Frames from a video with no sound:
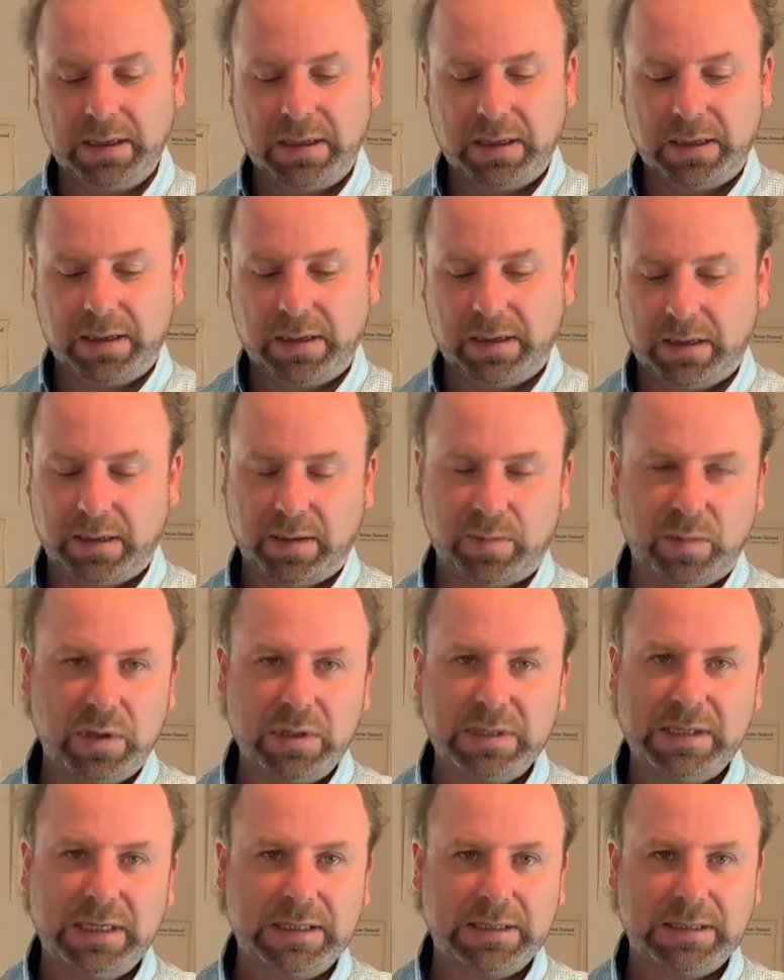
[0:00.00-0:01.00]
a
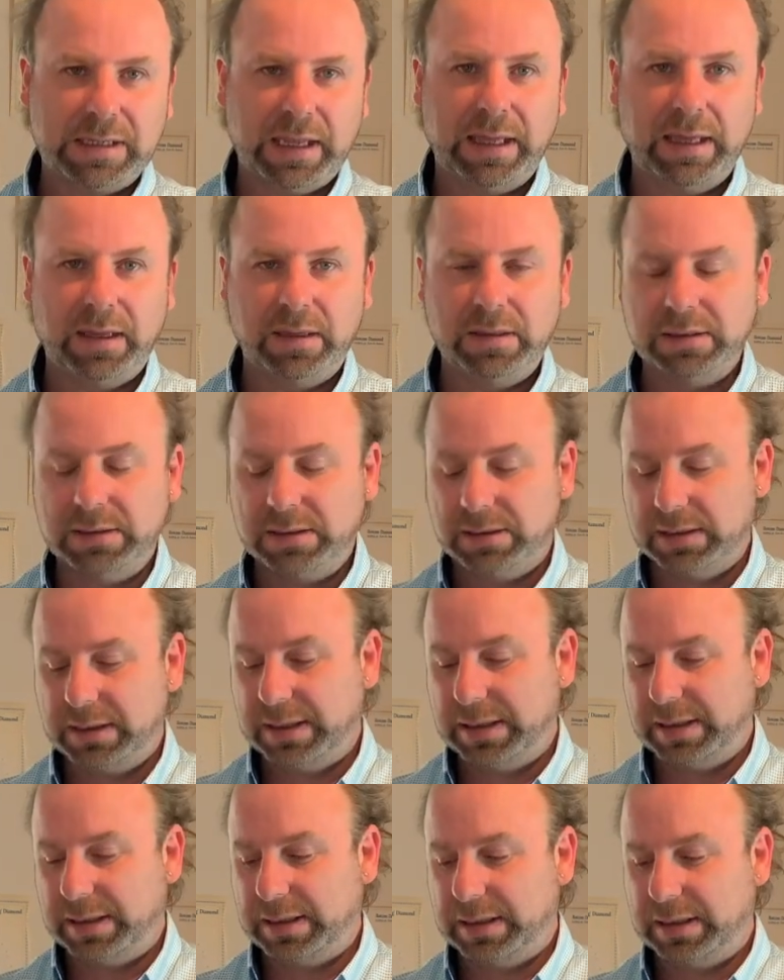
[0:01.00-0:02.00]
music sound.
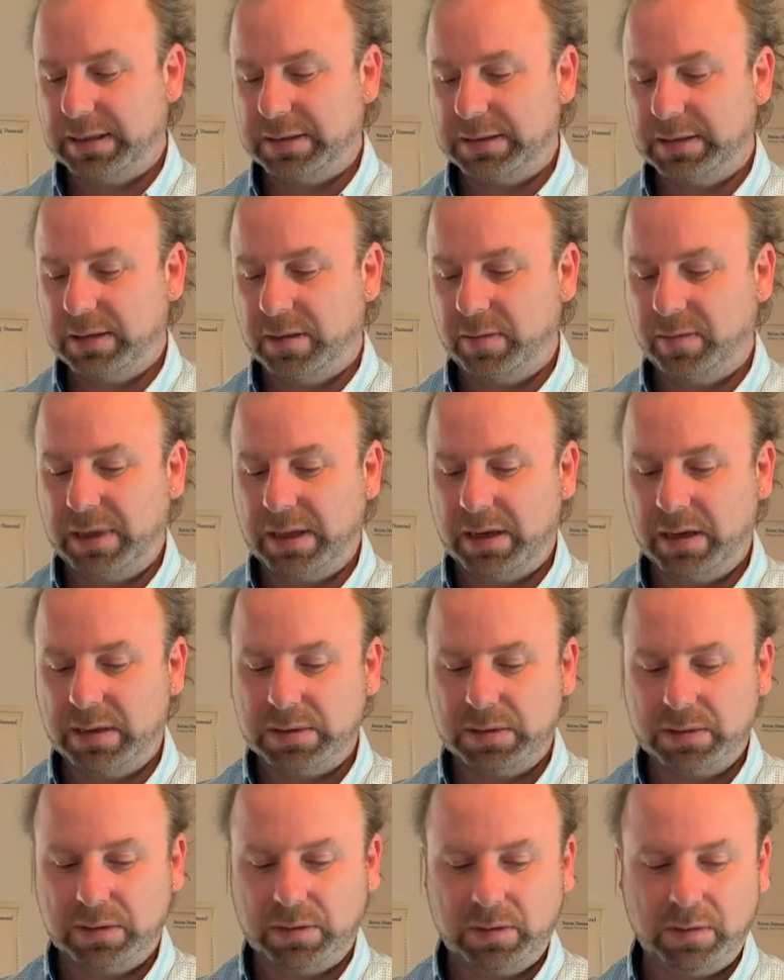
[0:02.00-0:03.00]
So we're gonna
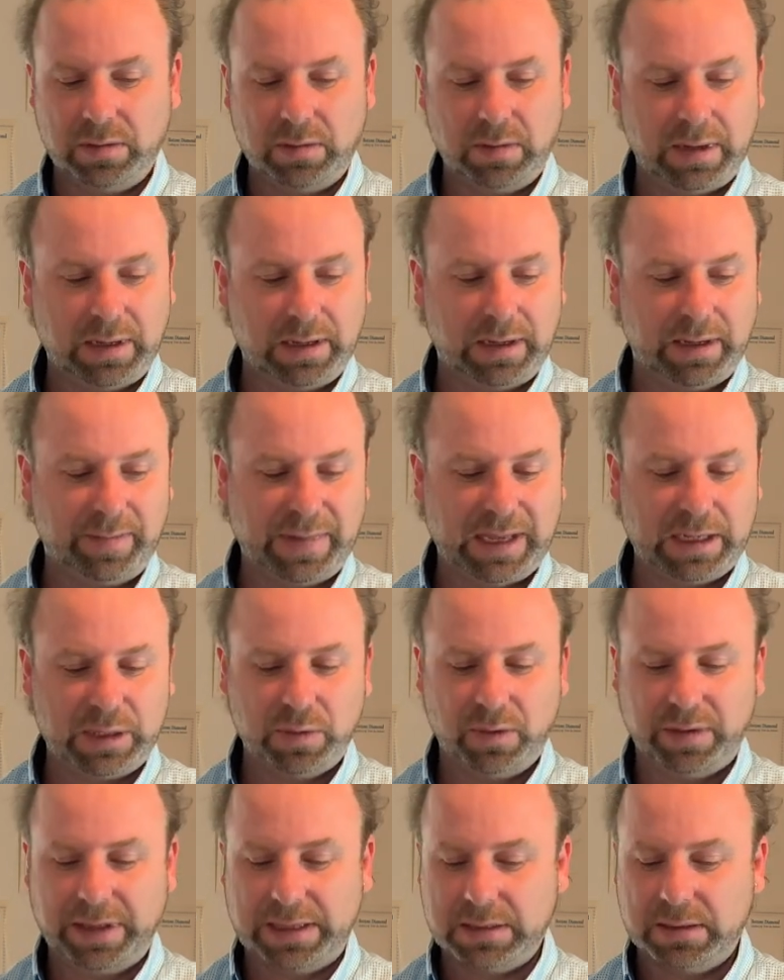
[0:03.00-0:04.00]
do, make
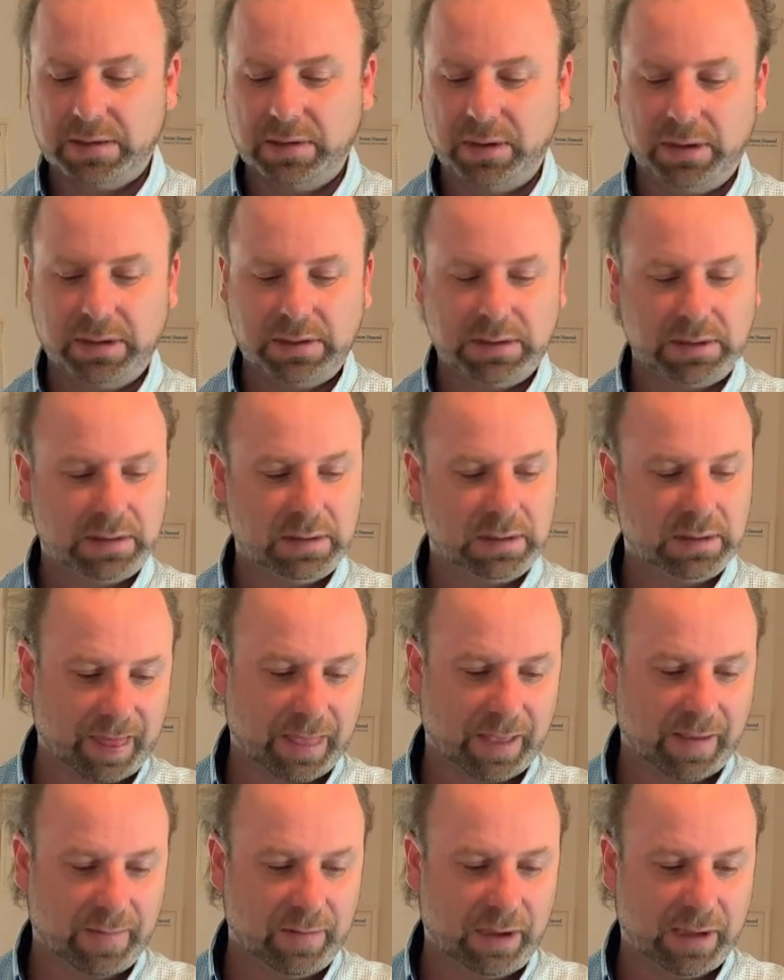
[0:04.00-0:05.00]
sure that's not
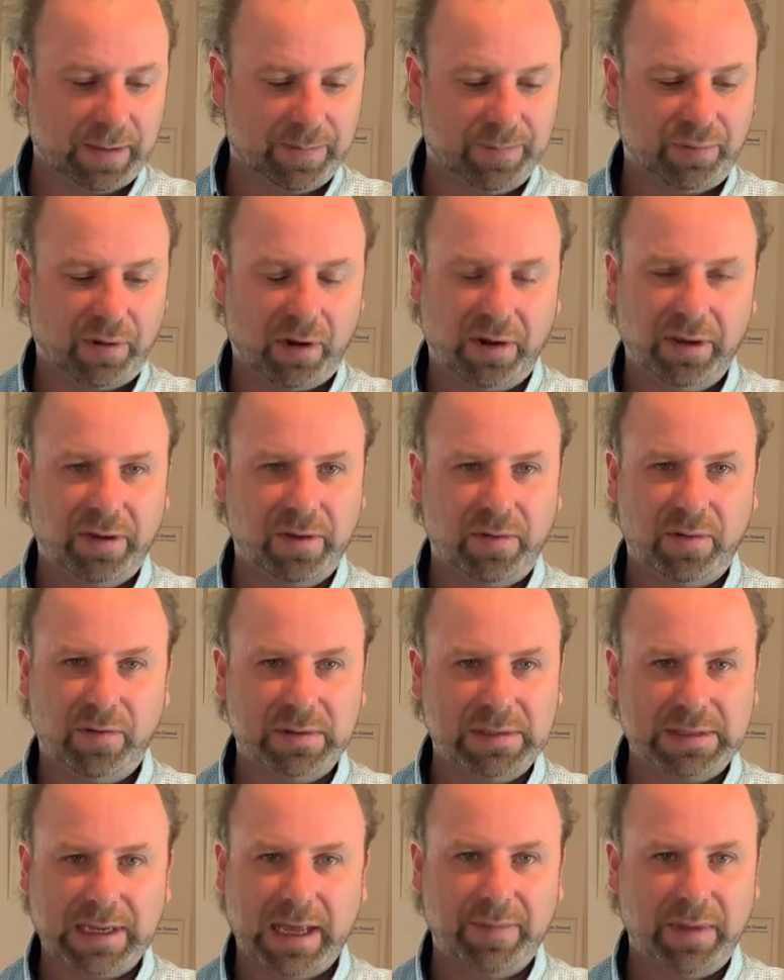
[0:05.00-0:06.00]
like broken or
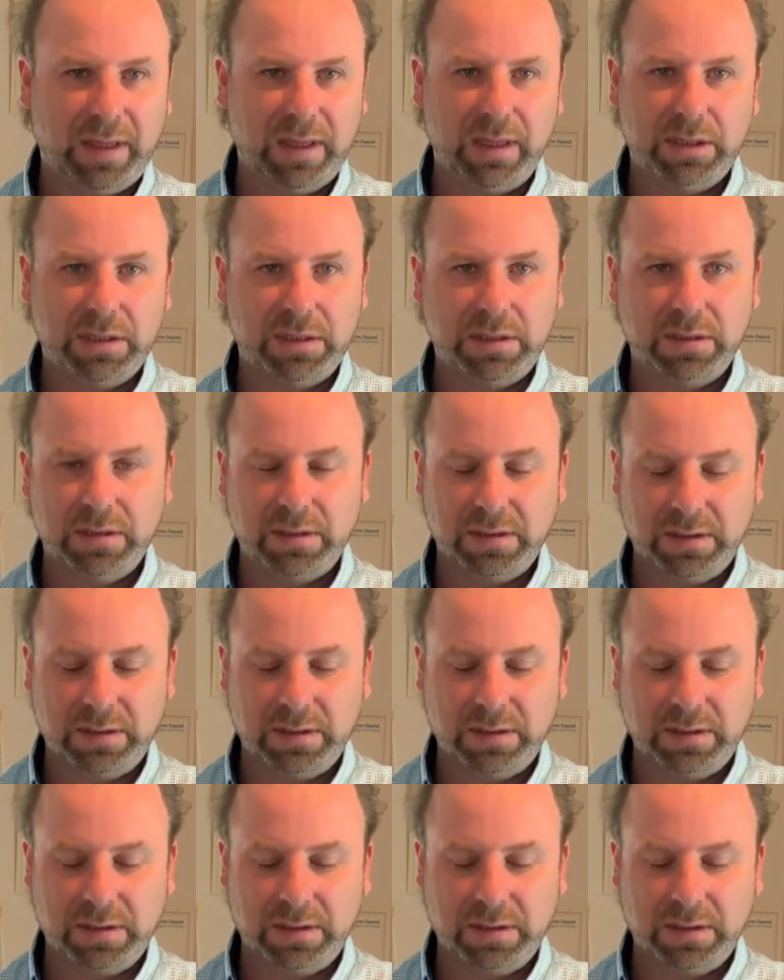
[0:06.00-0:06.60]
damaged.